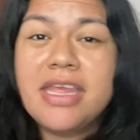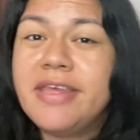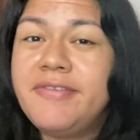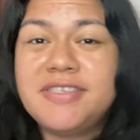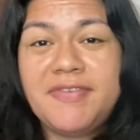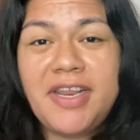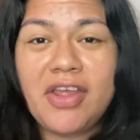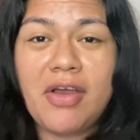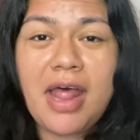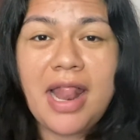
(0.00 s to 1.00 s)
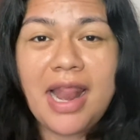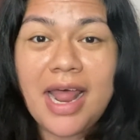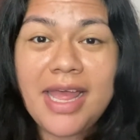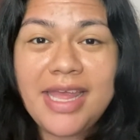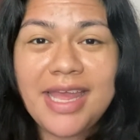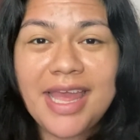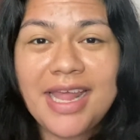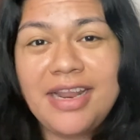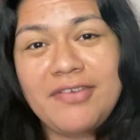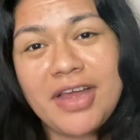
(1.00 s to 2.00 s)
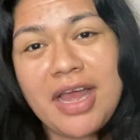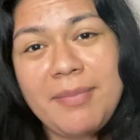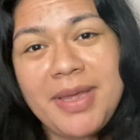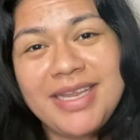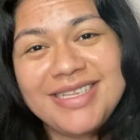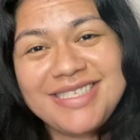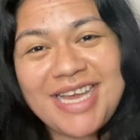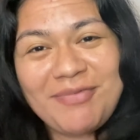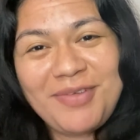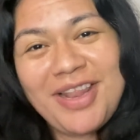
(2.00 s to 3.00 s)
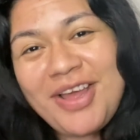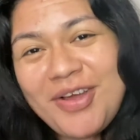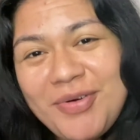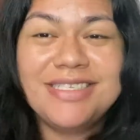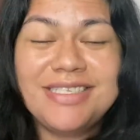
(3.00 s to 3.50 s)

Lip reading: give this video a like, and leave a comment down below.